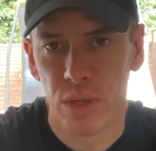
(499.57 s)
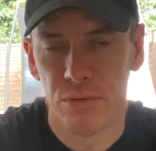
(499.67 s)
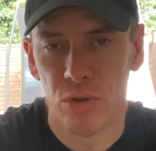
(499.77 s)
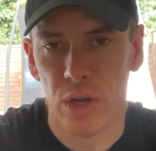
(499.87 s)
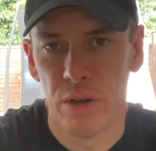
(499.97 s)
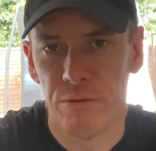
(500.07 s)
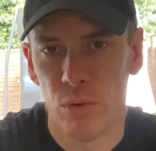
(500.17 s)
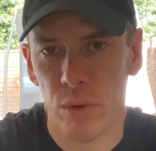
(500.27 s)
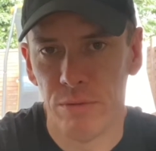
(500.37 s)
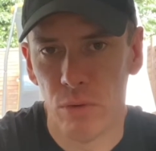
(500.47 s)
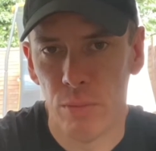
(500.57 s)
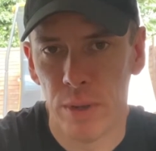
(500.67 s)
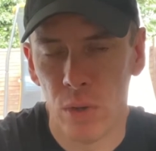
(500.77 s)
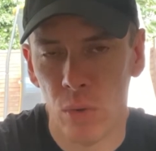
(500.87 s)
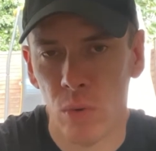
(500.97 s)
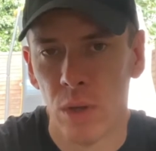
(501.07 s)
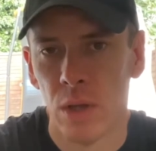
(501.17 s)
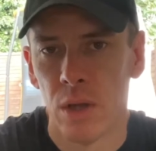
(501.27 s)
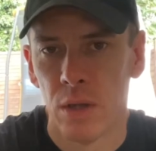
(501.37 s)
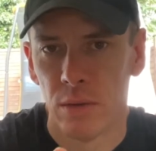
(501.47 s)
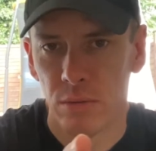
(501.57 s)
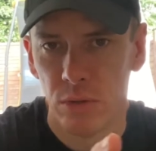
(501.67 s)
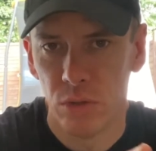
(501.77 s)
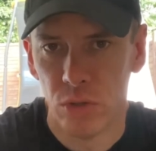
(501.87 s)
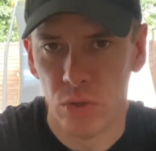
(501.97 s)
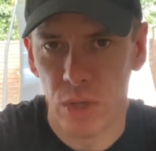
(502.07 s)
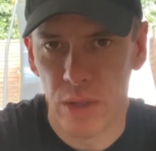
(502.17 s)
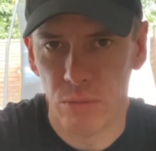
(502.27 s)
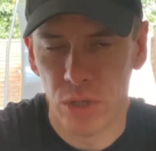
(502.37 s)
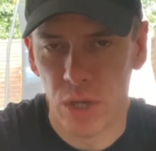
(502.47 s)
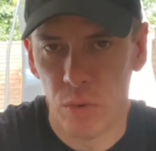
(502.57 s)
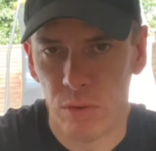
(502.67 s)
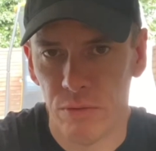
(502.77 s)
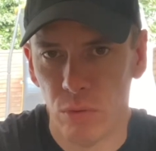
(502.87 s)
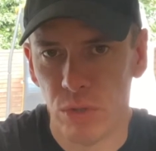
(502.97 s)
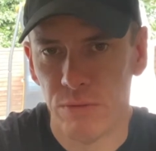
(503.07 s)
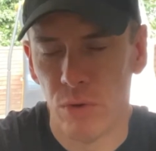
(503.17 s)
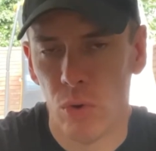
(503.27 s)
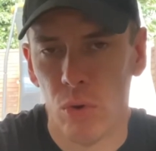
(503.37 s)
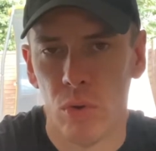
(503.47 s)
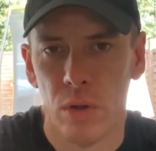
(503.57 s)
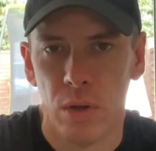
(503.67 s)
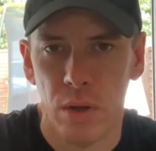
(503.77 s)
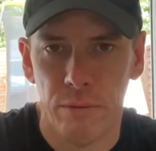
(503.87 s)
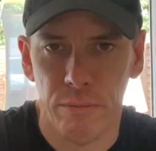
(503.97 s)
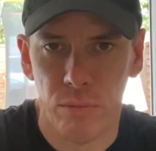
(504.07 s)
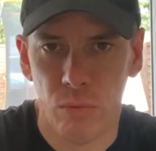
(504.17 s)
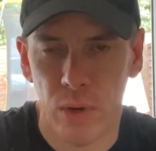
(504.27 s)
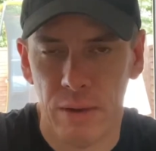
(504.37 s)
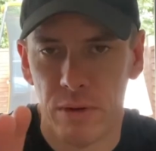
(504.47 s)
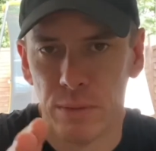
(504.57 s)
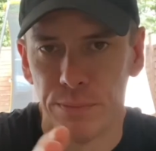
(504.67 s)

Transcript: If you're getting a 44mm, you get them to go with the 44 and whatever.